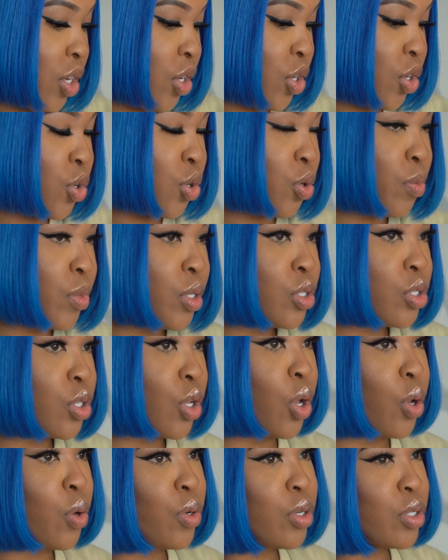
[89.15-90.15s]
Neamons
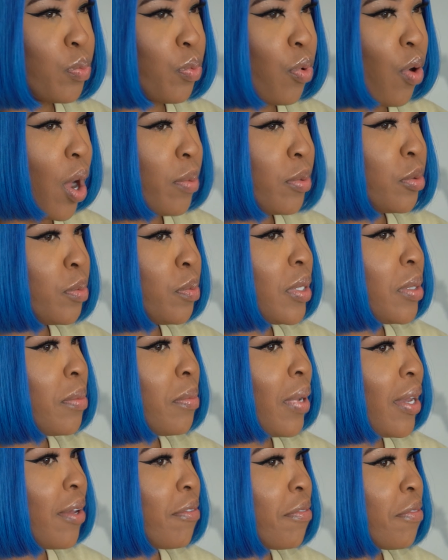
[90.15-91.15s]
Own is probably
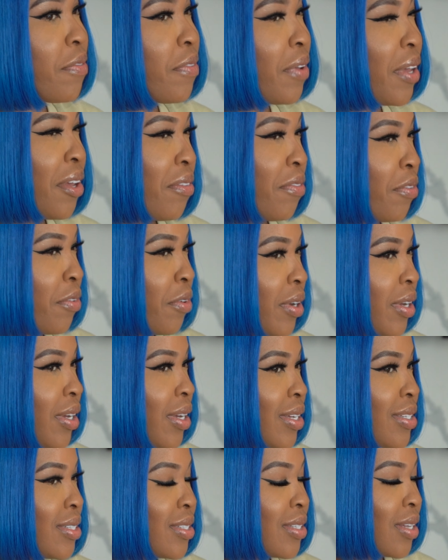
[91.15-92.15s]
my
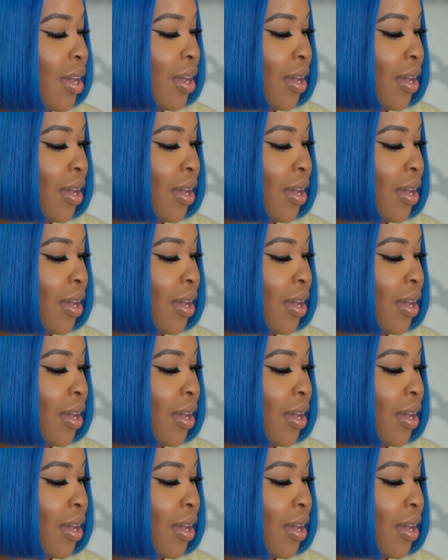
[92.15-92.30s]
favorite.